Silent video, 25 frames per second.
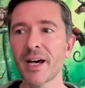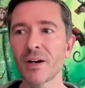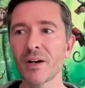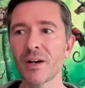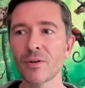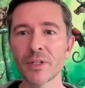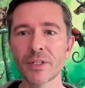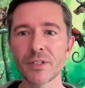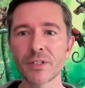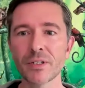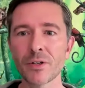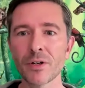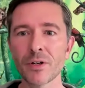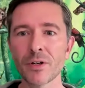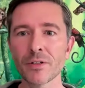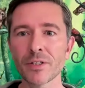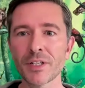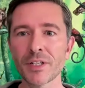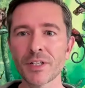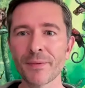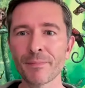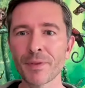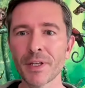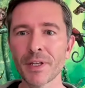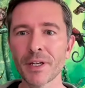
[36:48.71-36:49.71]
now. It's
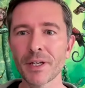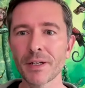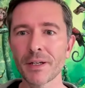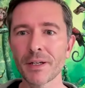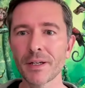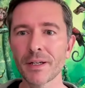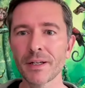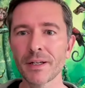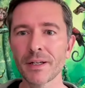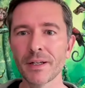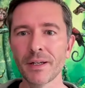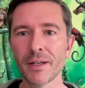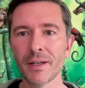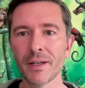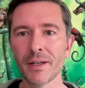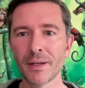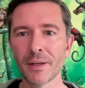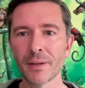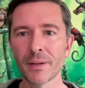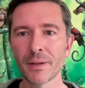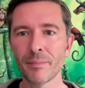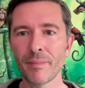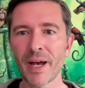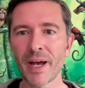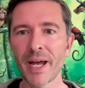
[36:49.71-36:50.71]
not something that
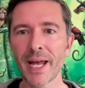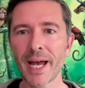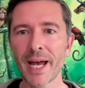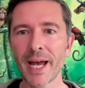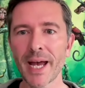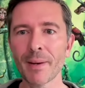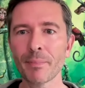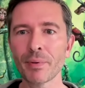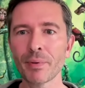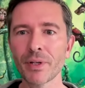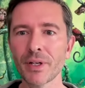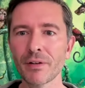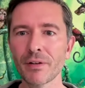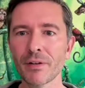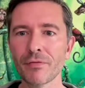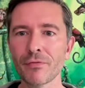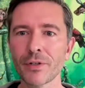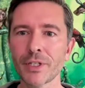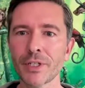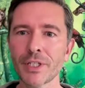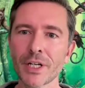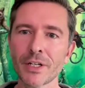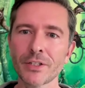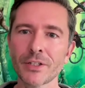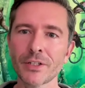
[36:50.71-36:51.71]
may happen if
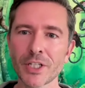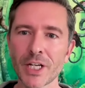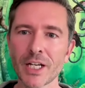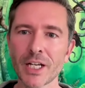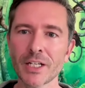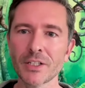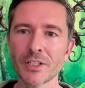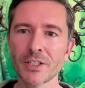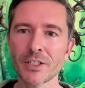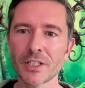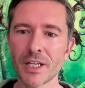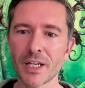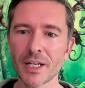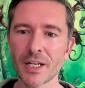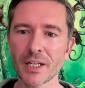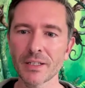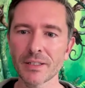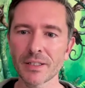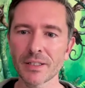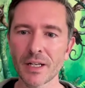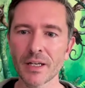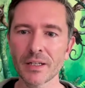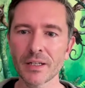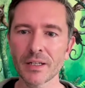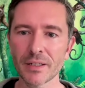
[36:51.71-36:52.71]
we don't change
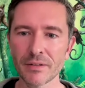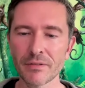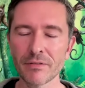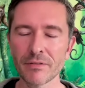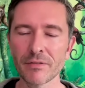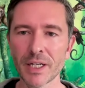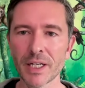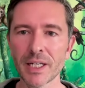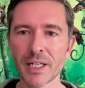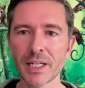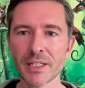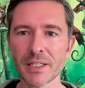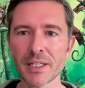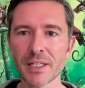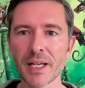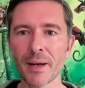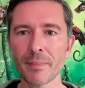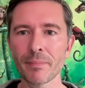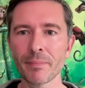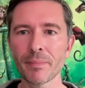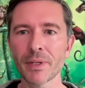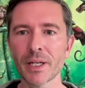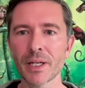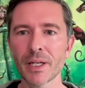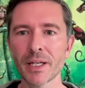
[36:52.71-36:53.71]
things. Like, it really is
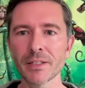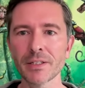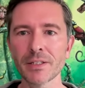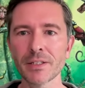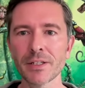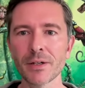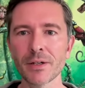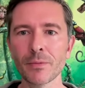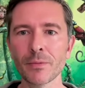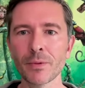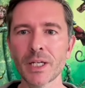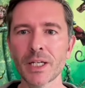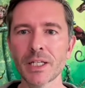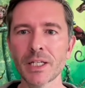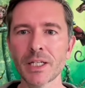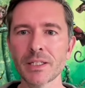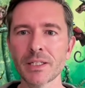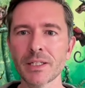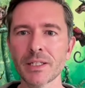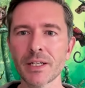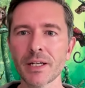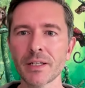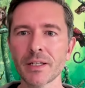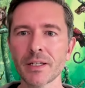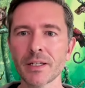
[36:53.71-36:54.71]
happening. So we need
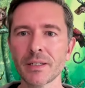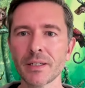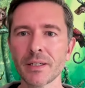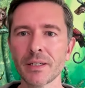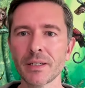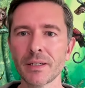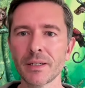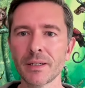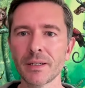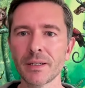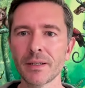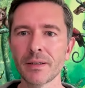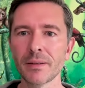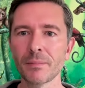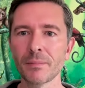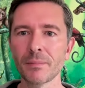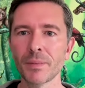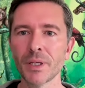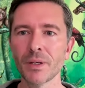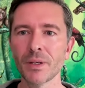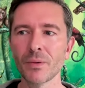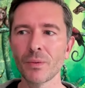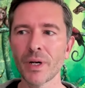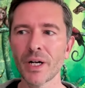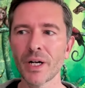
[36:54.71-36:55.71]
to
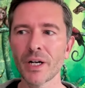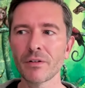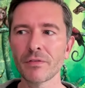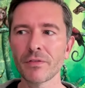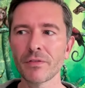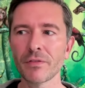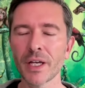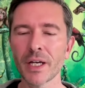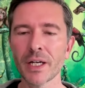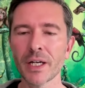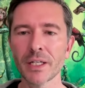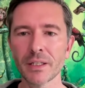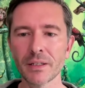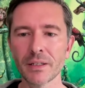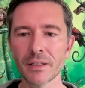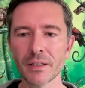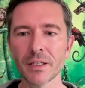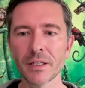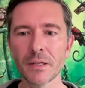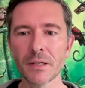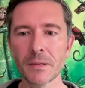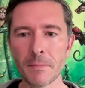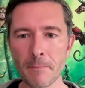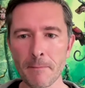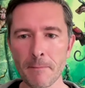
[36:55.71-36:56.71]
be aware of that, I
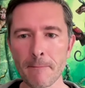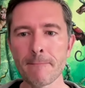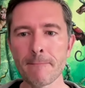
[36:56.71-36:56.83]
think.